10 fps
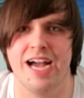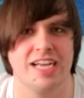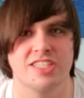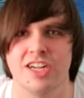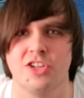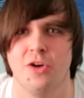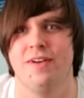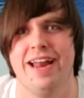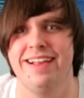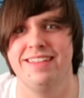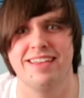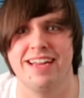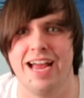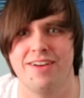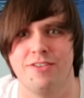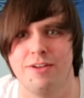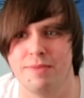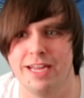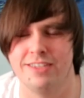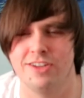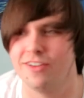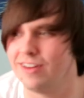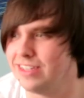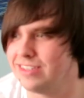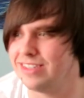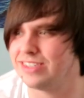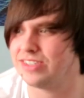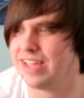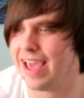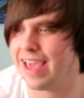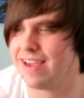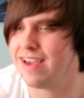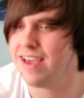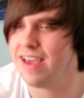I still don't like the clattering of plates, oddly, to this day.